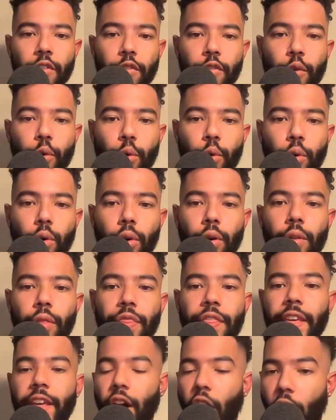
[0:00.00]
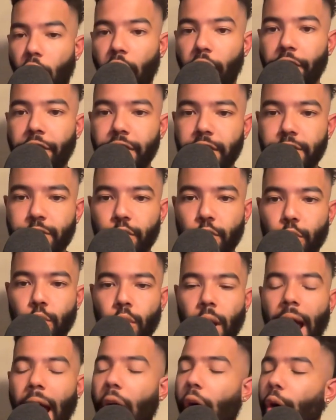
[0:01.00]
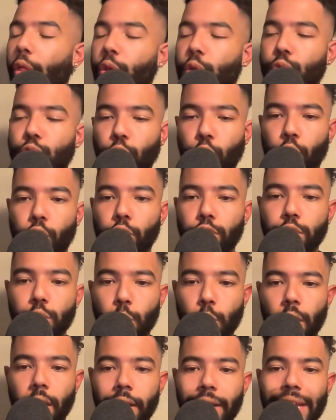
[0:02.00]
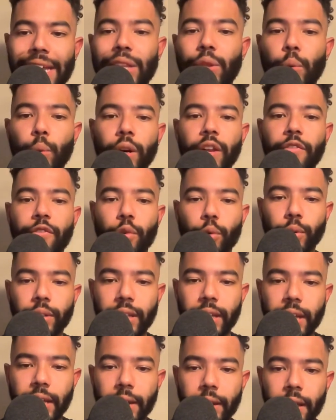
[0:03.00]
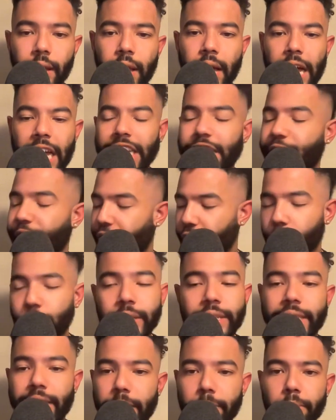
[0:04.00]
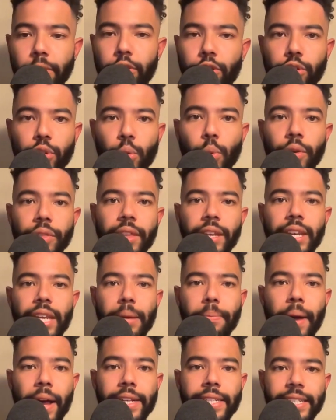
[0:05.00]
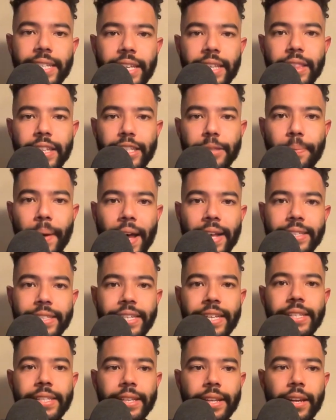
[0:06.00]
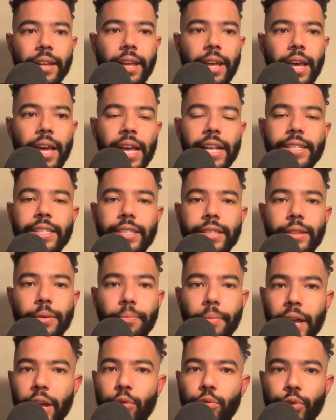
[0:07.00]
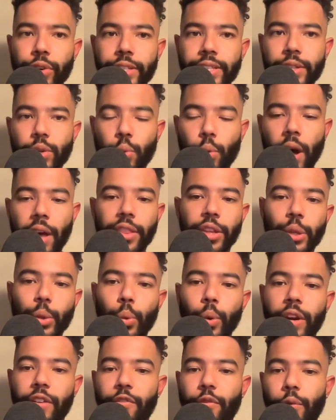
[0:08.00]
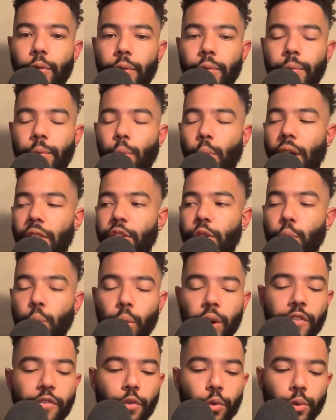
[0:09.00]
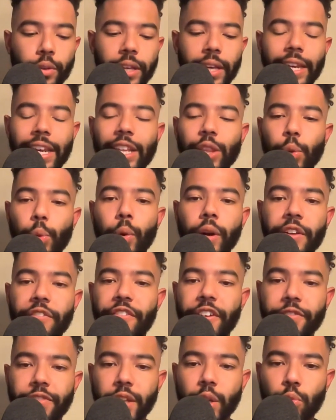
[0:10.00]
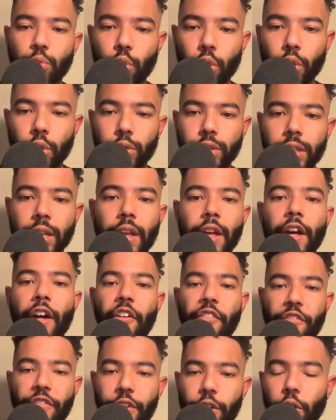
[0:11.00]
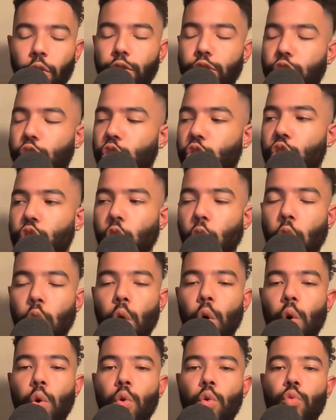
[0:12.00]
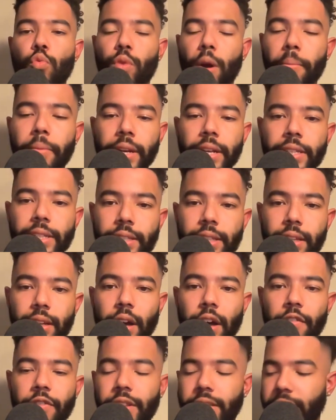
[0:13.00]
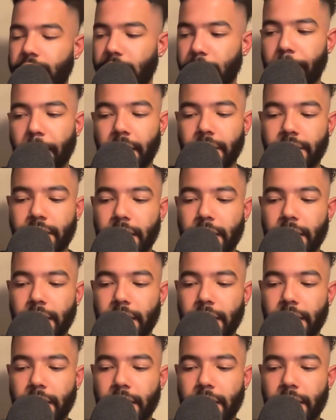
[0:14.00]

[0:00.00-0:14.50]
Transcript: for the offense, for how the Royals won in 2014, it's very similar to what the D-backs did this past season. It's the main reason why the 2014 and 2015 Royals feel so reminiscent of this D-backs